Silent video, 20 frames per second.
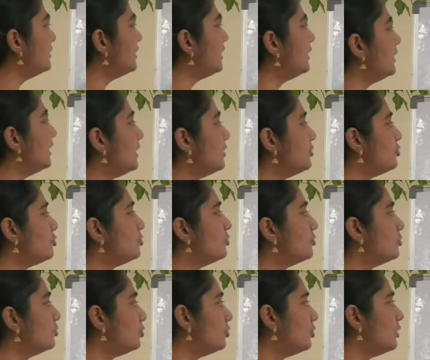3, that is
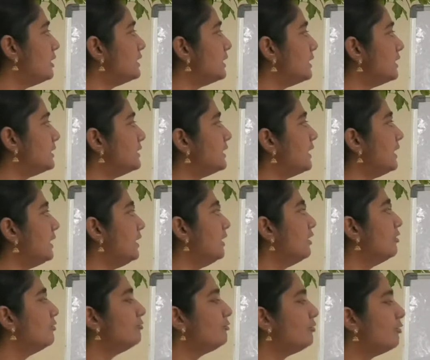2. 2 is less than
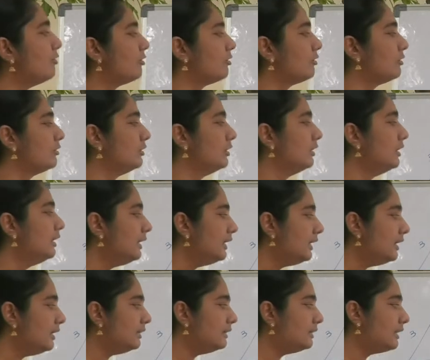4.
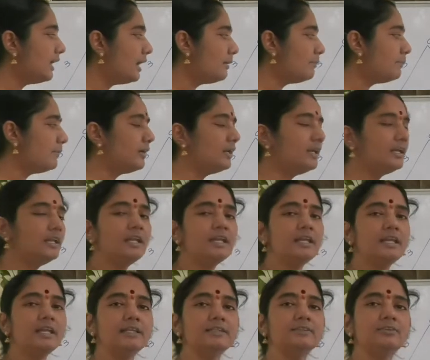In that particular
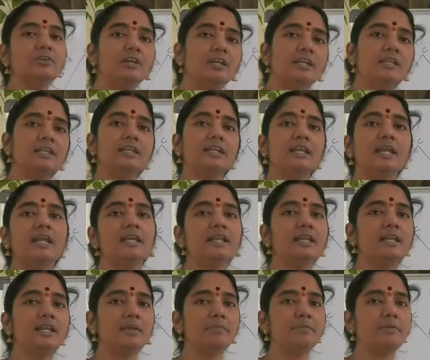case, only the
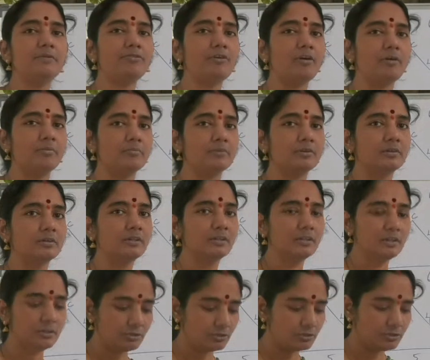triangle can be formed.
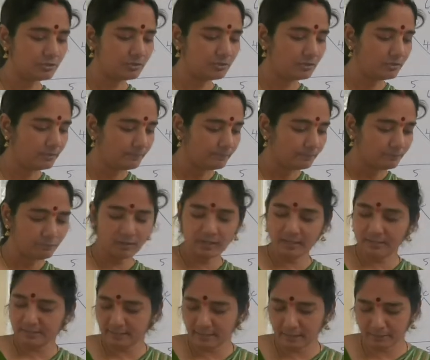So, for
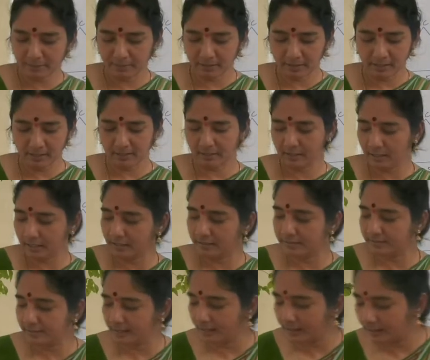example, let
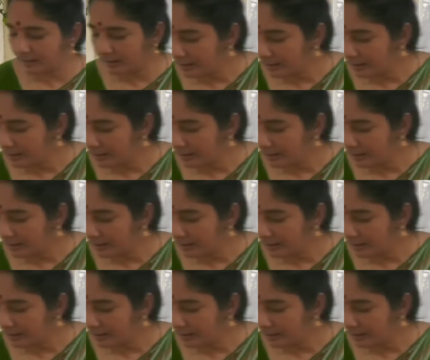us take